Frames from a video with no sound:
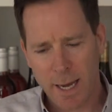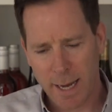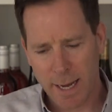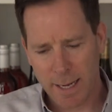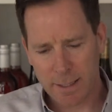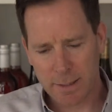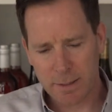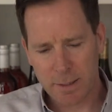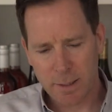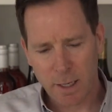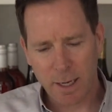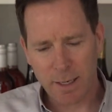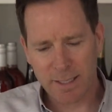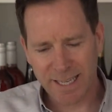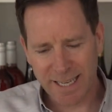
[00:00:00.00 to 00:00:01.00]
and
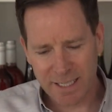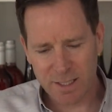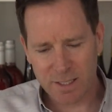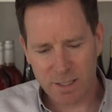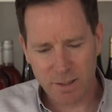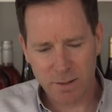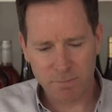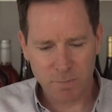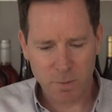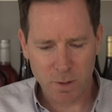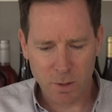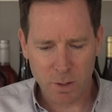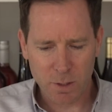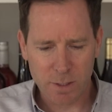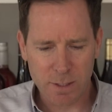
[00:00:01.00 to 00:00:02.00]
I guess
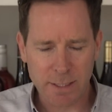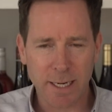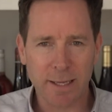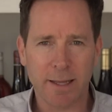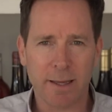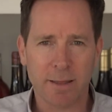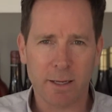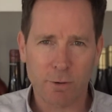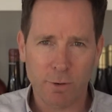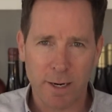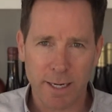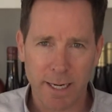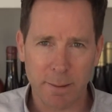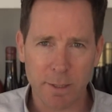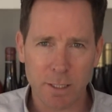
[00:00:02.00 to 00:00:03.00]
you could say that the
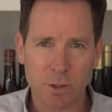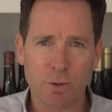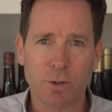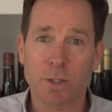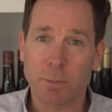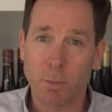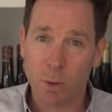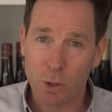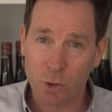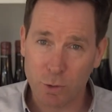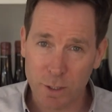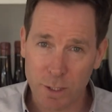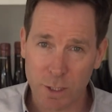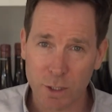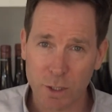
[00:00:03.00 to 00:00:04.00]
Grand Amateur is a more
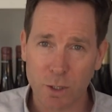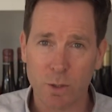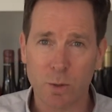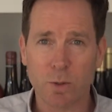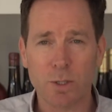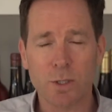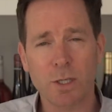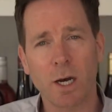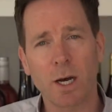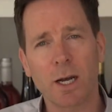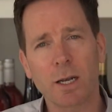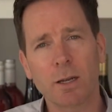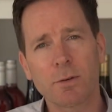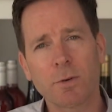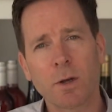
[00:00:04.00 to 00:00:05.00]
traditional
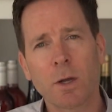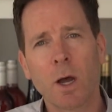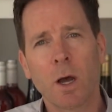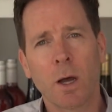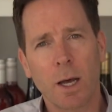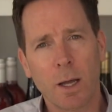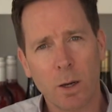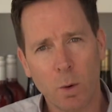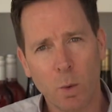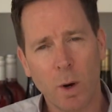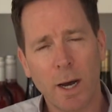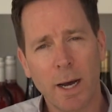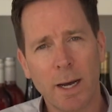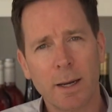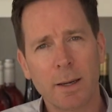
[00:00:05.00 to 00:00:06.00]
style of
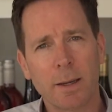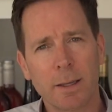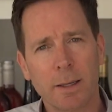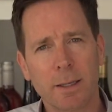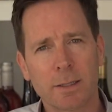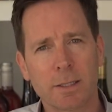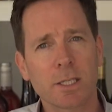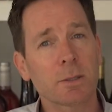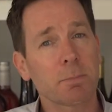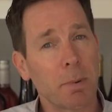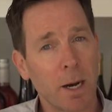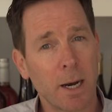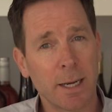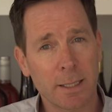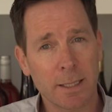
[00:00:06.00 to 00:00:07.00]

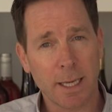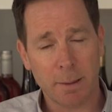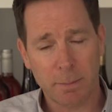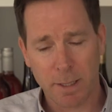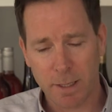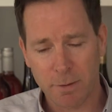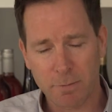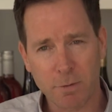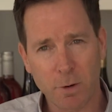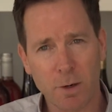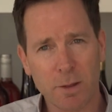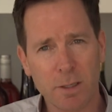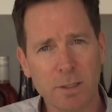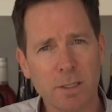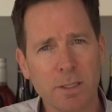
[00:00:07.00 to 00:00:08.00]
Loire-inspired Cabernet
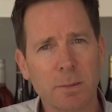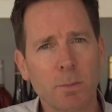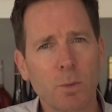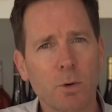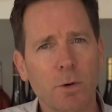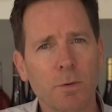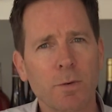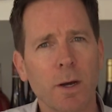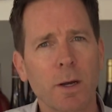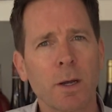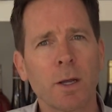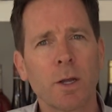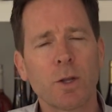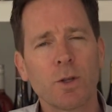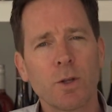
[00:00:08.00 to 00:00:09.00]
Franc. This is a more of a
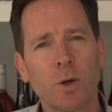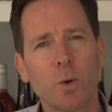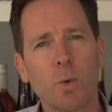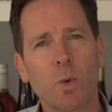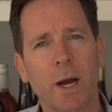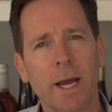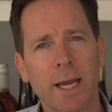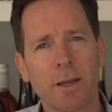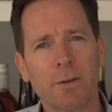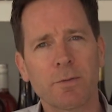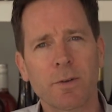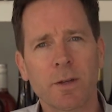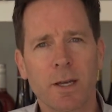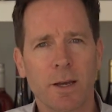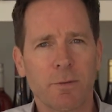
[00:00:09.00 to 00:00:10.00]
new
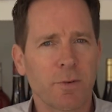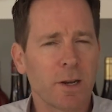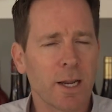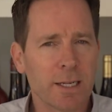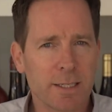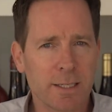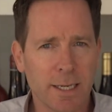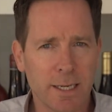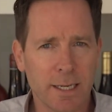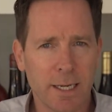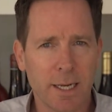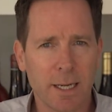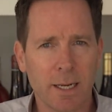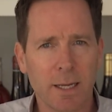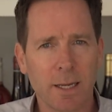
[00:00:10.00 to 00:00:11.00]
wave, if you like, Saint
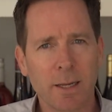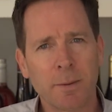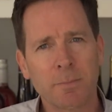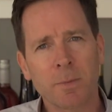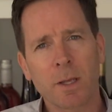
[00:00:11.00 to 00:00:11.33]
Nicolas